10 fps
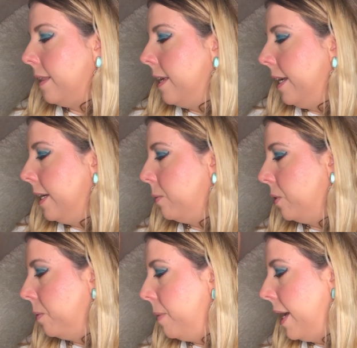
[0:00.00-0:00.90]
I think it
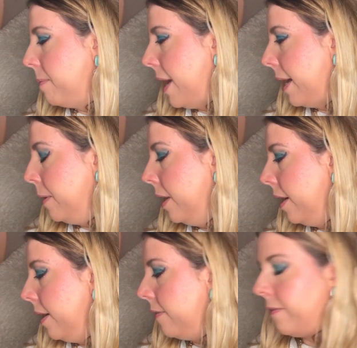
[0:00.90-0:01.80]
will make my
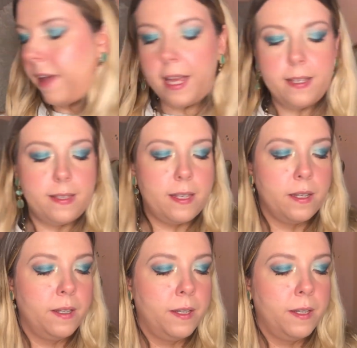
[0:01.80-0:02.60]
face,